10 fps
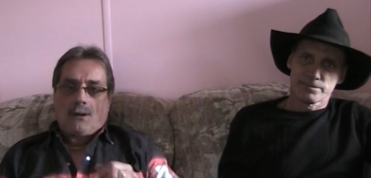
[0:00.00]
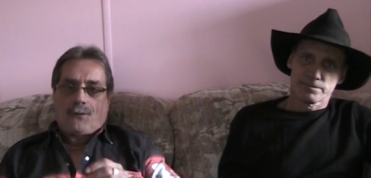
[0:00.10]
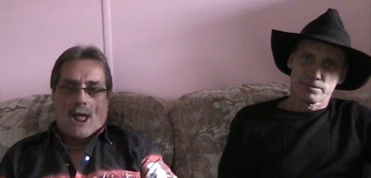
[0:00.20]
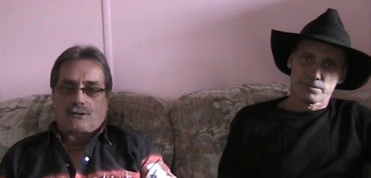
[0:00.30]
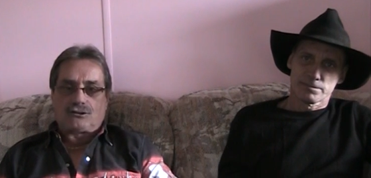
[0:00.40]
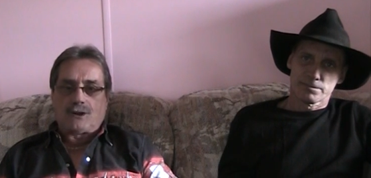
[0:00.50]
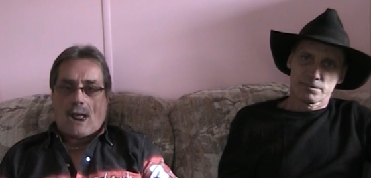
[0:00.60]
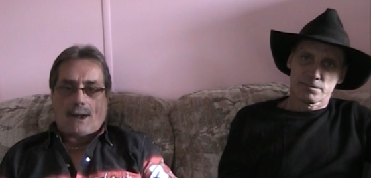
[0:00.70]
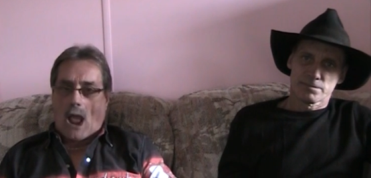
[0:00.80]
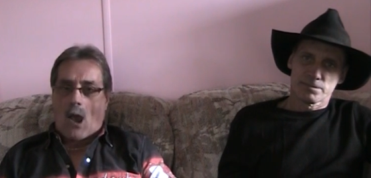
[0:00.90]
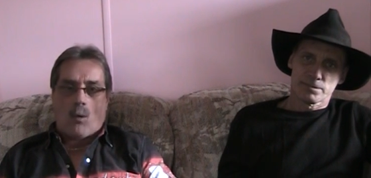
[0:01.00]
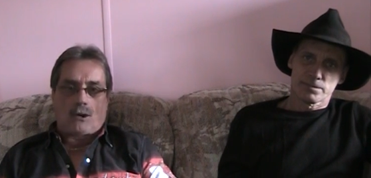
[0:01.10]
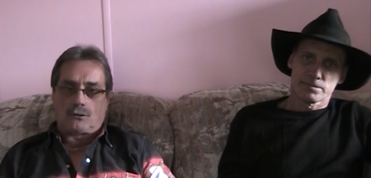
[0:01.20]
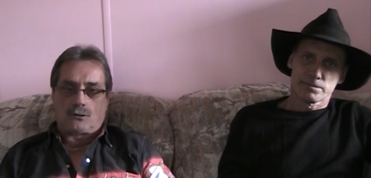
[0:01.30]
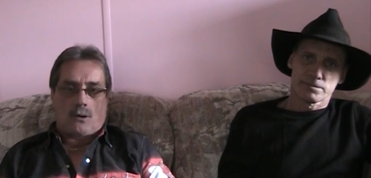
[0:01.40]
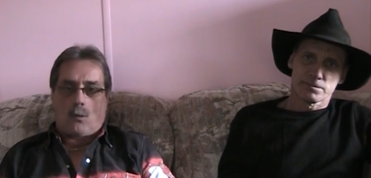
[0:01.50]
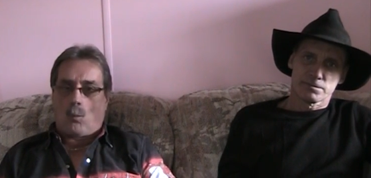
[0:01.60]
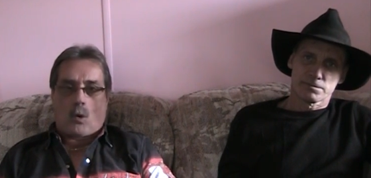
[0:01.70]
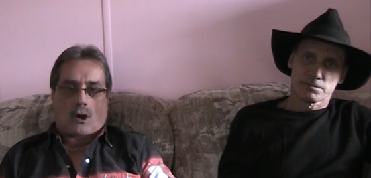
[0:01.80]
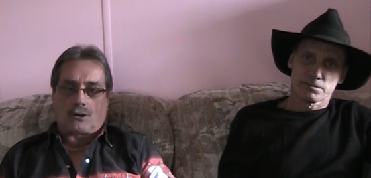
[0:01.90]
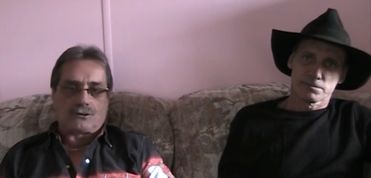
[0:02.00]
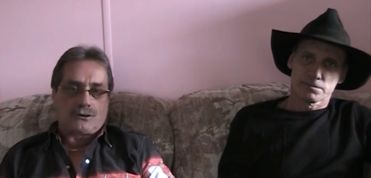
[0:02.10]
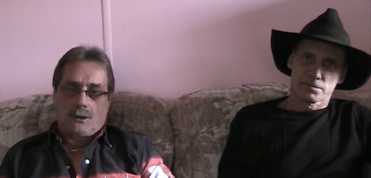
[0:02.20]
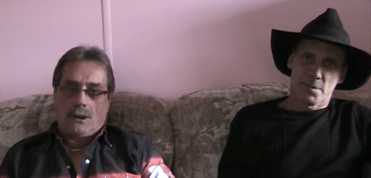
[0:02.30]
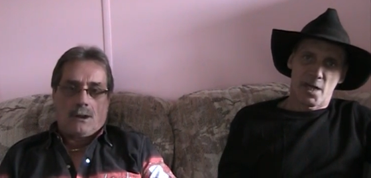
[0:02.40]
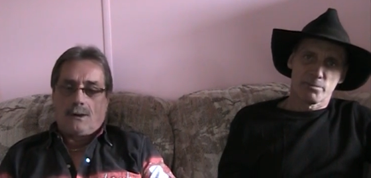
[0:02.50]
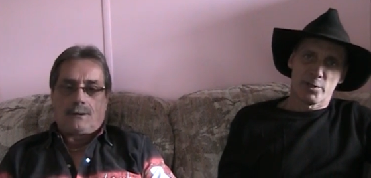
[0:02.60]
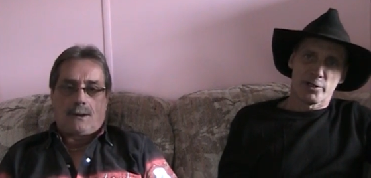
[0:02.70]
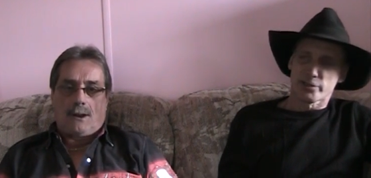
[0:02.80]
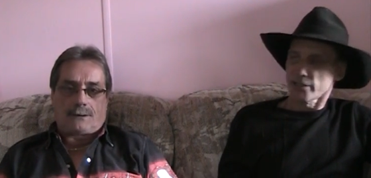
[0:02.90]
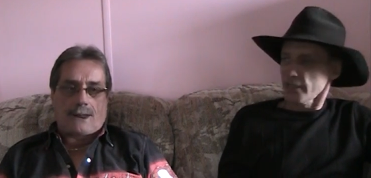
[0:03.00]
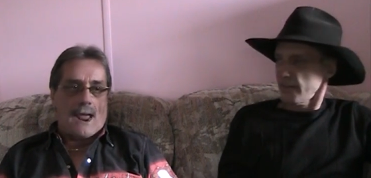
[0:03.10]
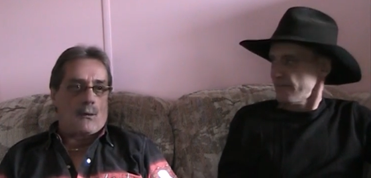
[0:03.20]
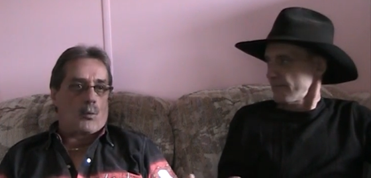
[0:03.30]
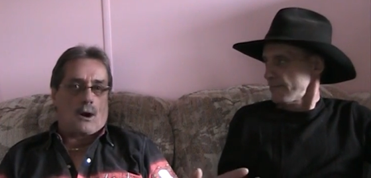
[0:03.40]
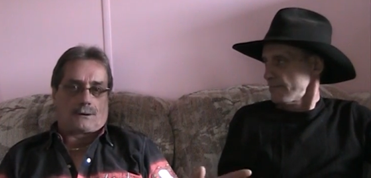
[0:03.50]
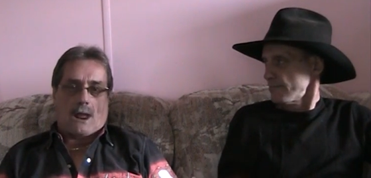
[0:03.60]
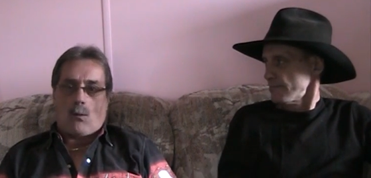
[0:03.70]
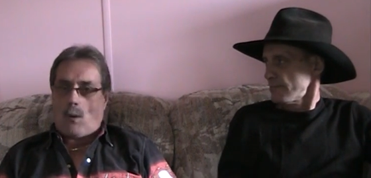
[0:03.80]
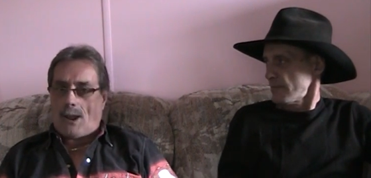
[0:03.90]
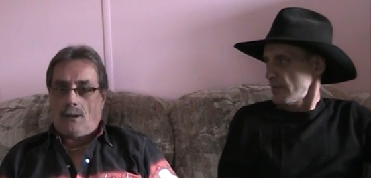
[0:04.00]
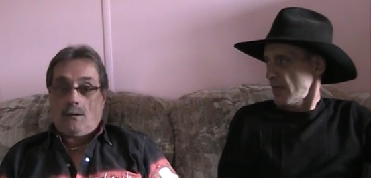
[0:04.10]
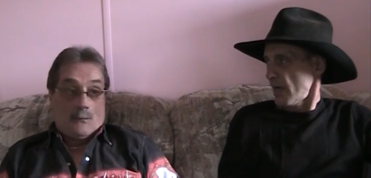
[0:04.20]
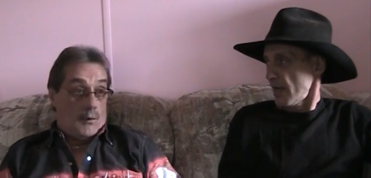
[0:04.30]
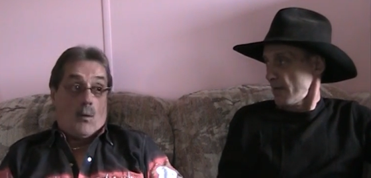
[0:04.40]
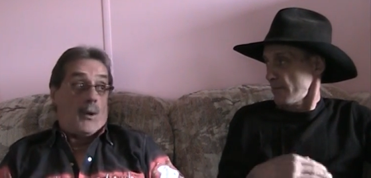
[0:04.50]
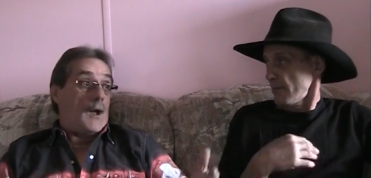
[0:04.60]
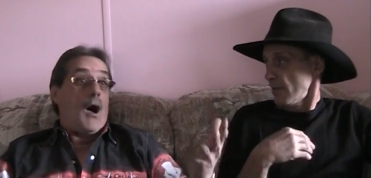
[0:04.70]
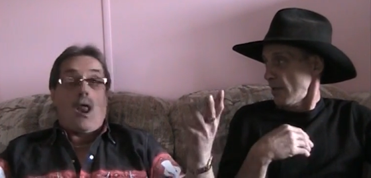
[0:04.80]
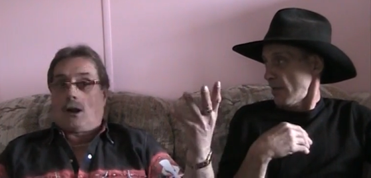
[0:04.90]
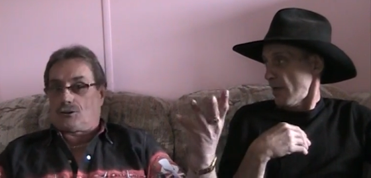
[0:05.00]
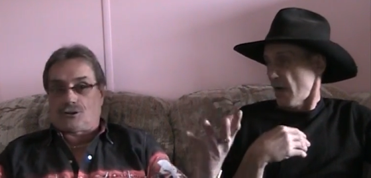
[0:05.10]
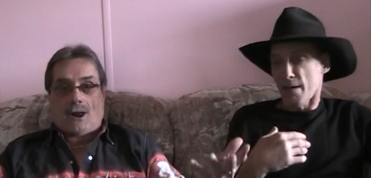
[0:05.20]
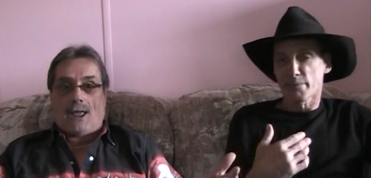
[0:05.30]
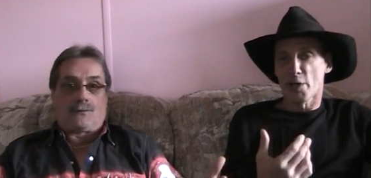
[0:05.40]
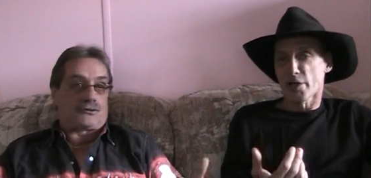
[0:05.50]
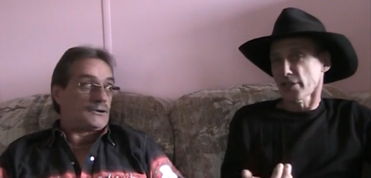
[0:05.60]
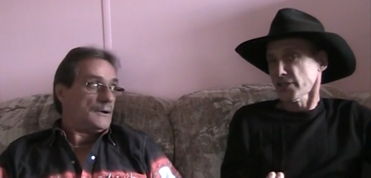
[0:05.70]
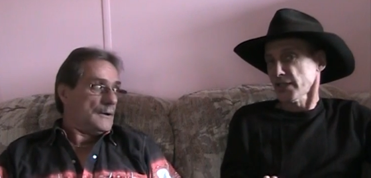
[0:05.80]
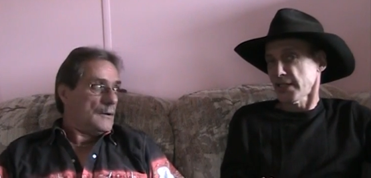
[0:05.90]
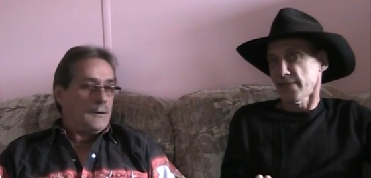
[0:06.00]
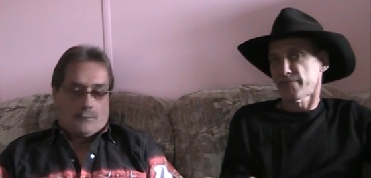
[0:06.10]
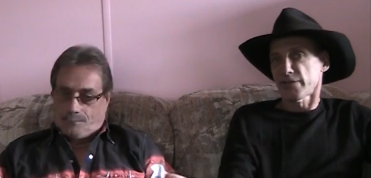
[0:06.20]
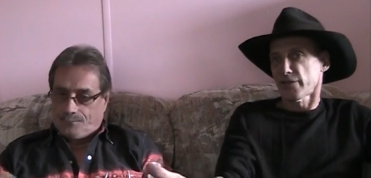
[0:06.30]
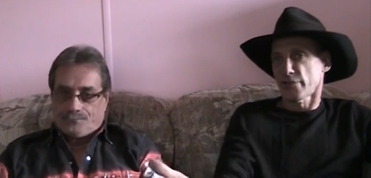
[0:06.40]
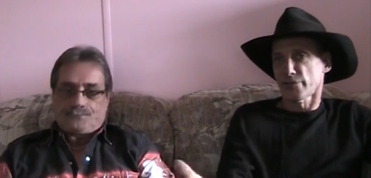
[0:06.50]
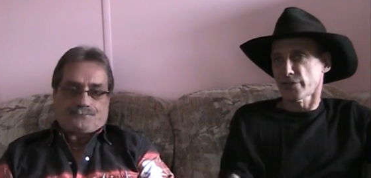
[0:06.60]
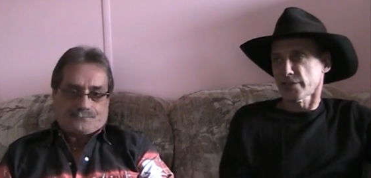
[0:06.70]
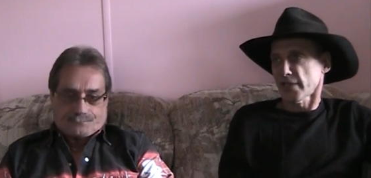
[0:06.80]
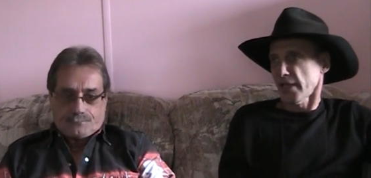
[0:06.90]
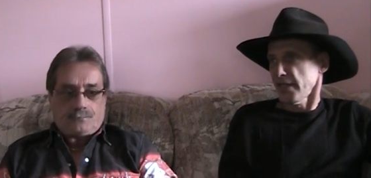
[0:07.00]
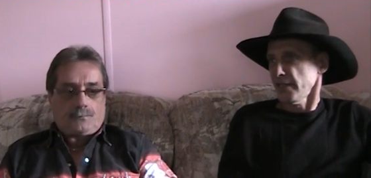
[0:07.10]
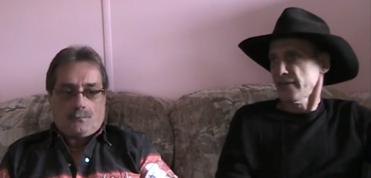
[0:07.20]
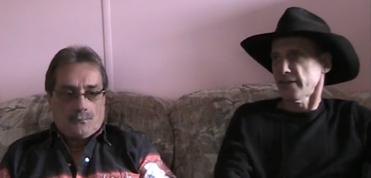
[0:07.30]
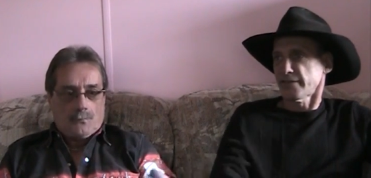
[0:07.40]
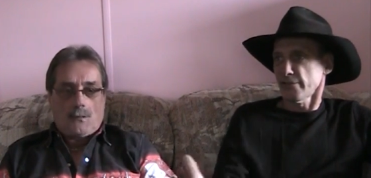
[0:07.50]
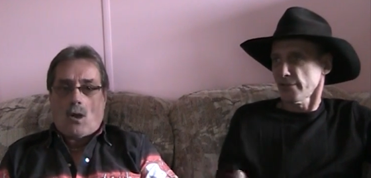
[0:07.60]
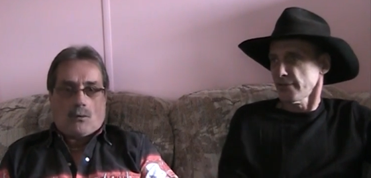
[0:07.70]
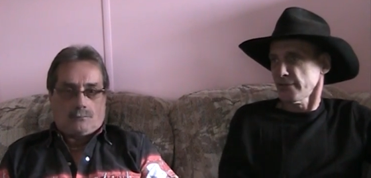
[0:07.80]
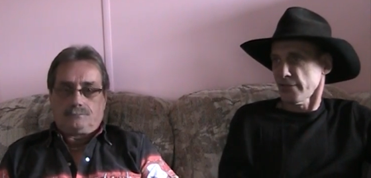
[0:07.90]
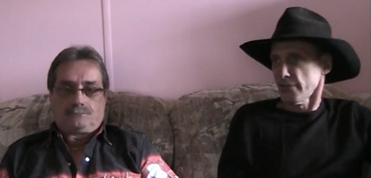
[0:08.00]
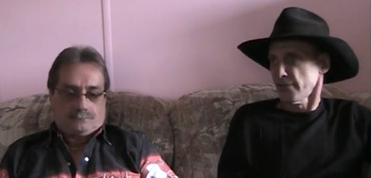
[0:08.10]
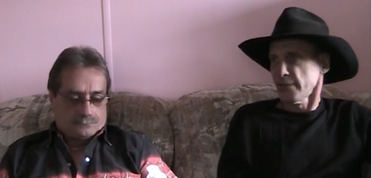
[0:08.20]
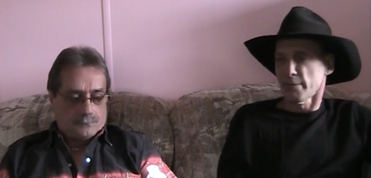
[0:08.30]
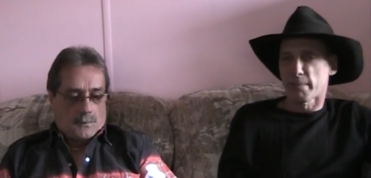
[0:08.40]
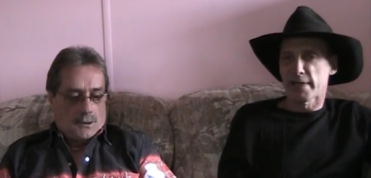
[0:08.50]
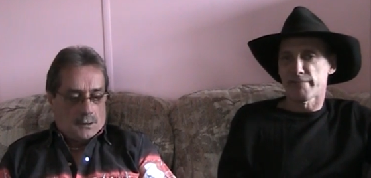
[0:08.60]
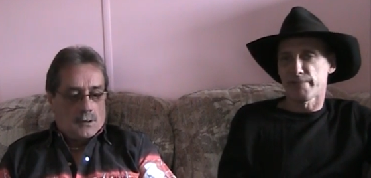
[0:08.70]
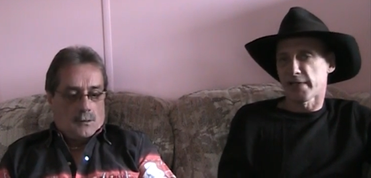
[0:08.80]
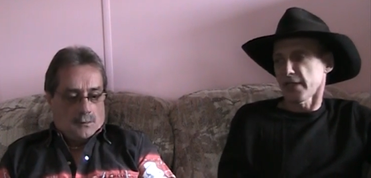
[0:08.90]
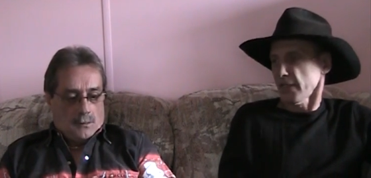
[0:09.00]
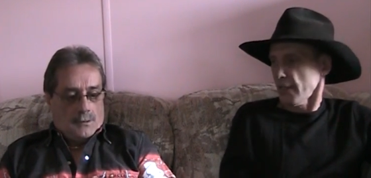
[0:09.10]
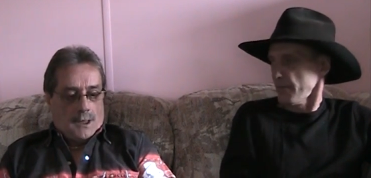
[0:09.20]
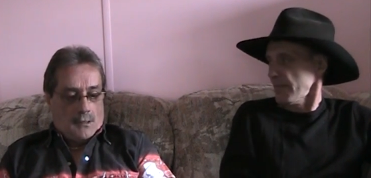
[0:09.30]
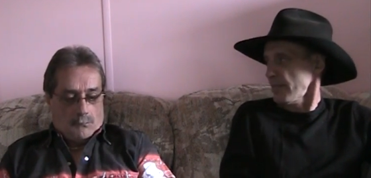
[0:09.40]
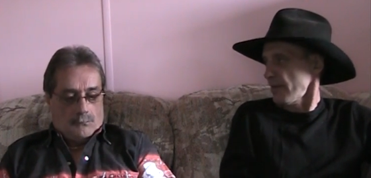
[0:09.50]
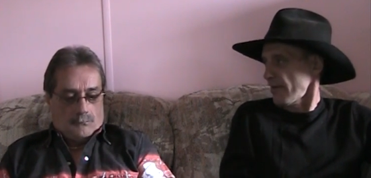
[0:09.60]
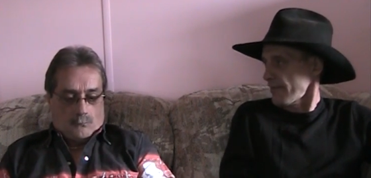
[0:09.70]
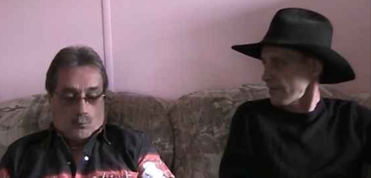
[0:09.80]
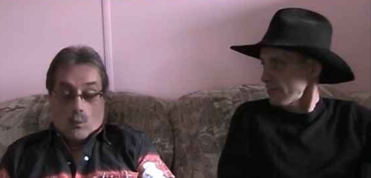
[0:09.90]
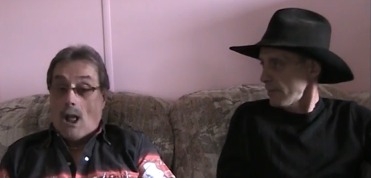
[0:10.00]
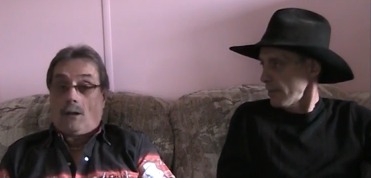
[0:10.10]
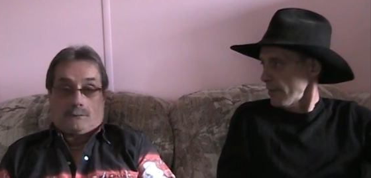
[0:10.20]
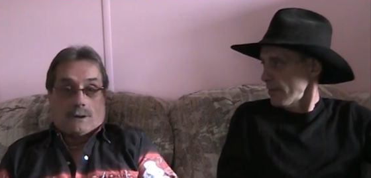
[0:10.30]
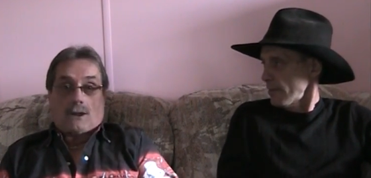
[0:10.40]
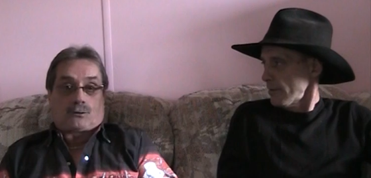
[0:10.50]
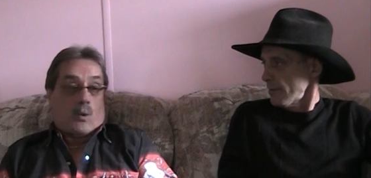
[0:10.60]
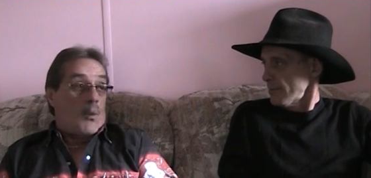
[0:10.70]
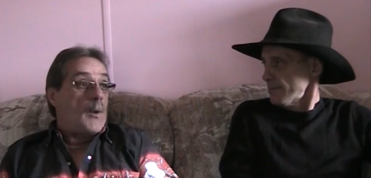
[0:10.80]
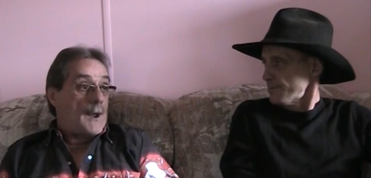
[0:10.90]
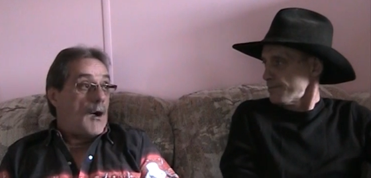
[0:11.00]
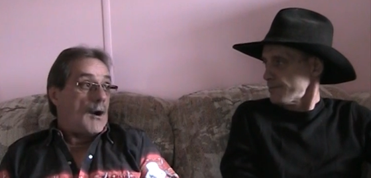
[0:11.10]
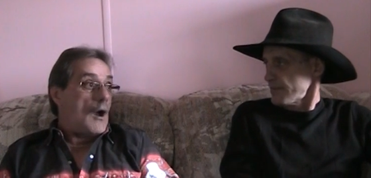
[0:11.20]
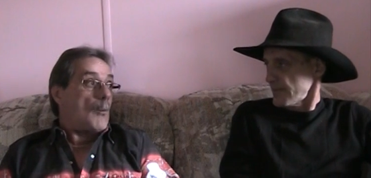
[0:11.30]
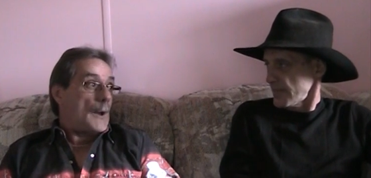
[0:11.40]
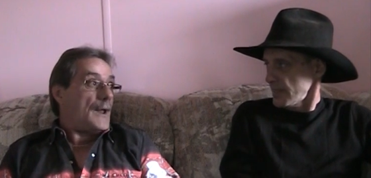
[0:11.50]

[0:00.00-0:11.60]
Speaker 1: That's not how it works. I'm not a slave. It can't work that way well, we all are slaves. I'm not a
Speaker 2: slave to their society that they're no. they're they're benefiting and I'm yep. getting nothing.
Speaker 1: Well, that's what we are, aren't we?